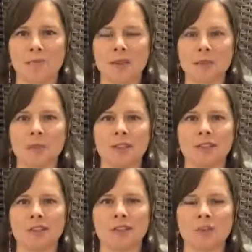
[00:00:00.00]

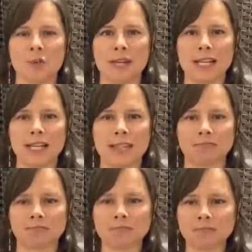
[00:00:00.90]
people
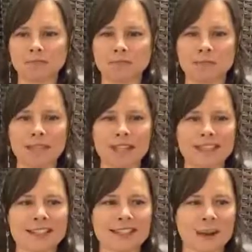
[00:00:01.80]
joining.
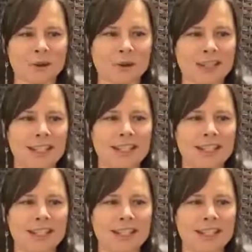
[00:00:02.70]
So,